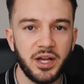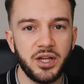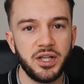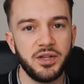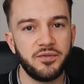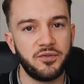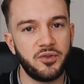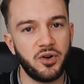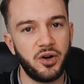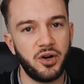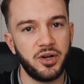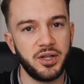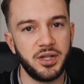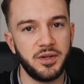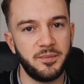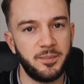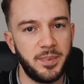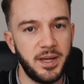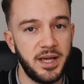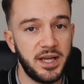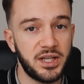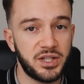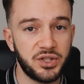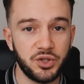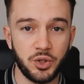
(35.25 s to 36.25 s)
you've got your
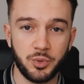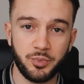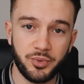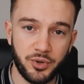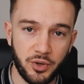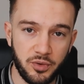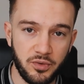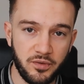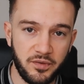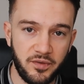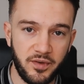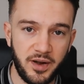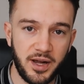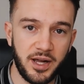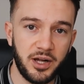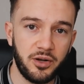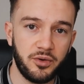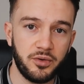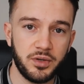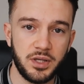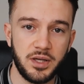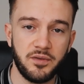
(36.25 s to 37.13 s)
personal profile,